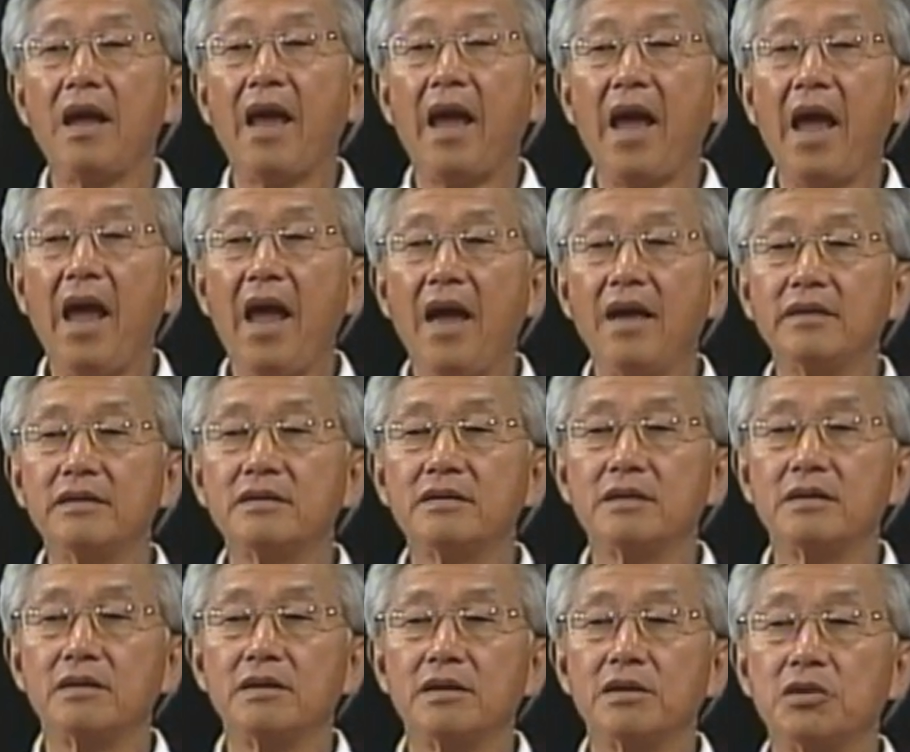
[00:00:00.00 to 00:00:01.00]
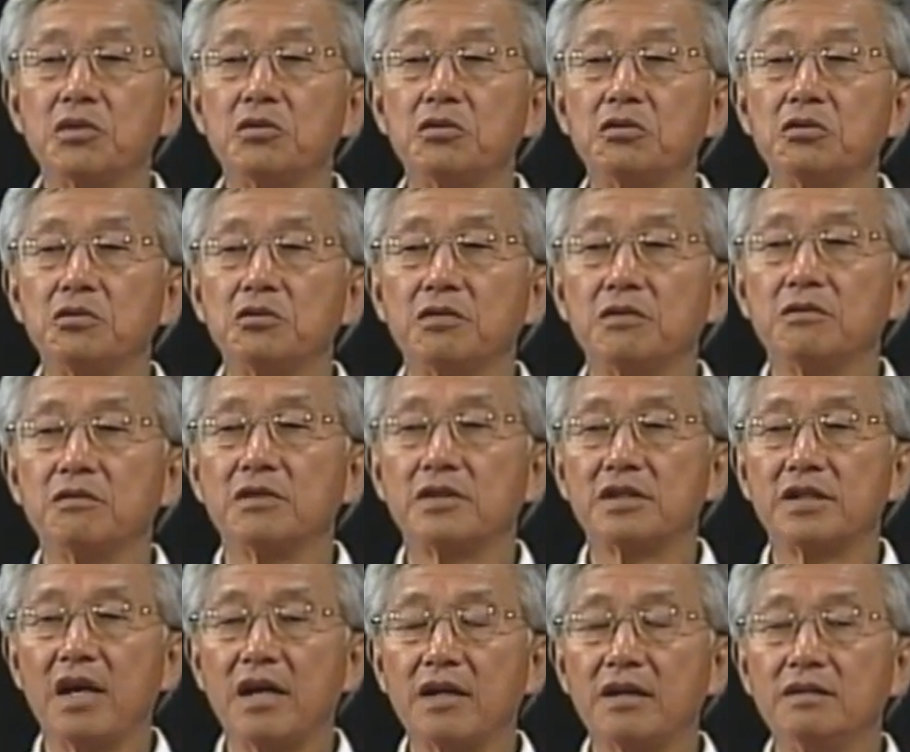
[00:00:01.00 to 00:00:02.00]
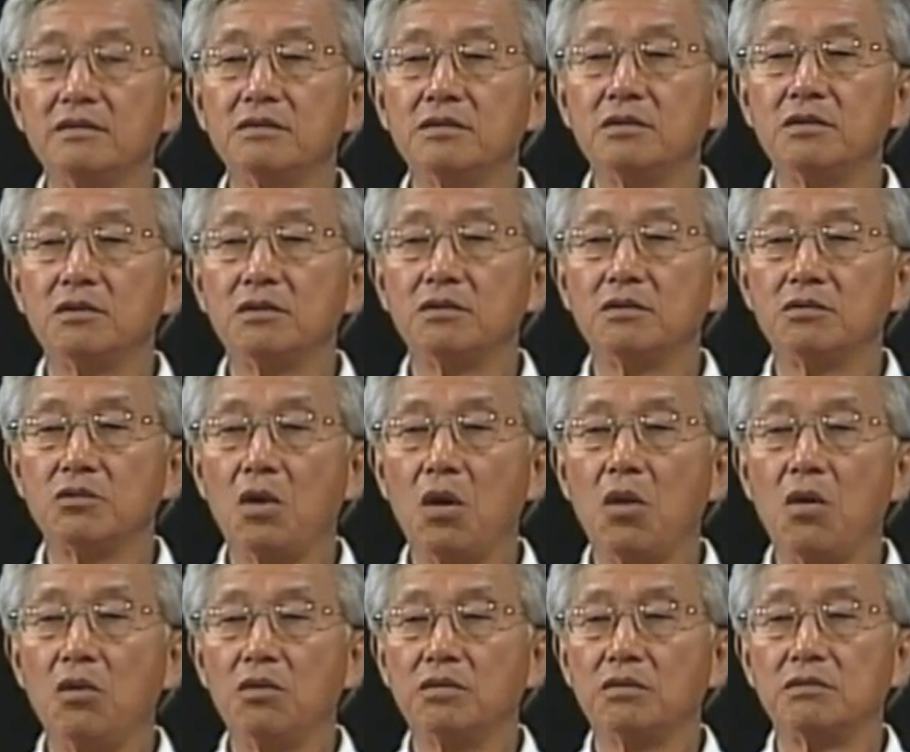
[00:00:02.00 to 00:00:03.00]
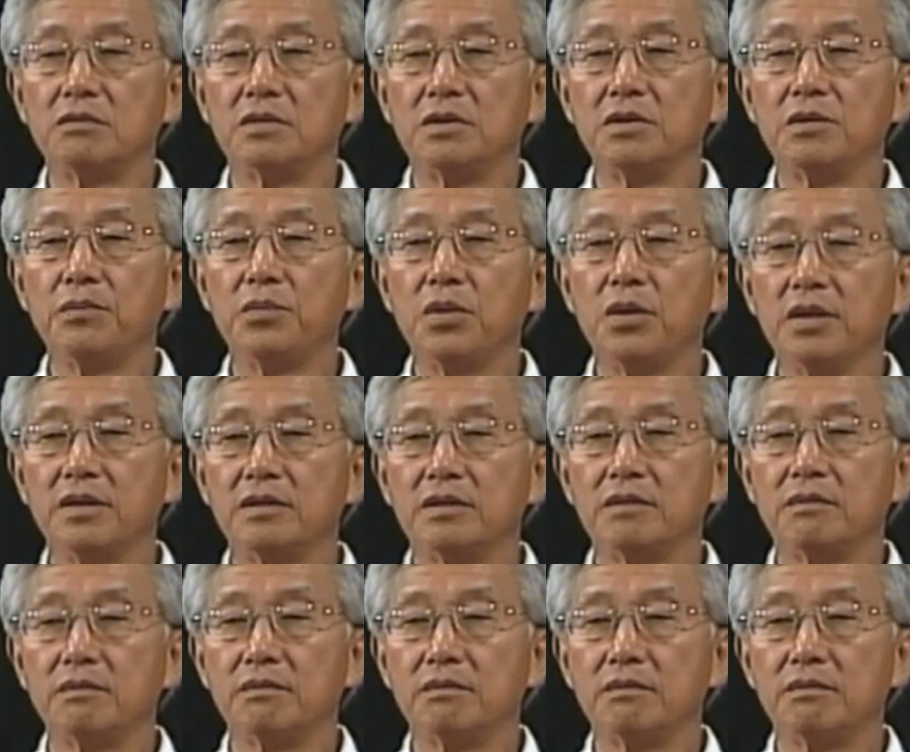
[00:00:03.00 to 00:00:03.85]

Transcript: and second row, you put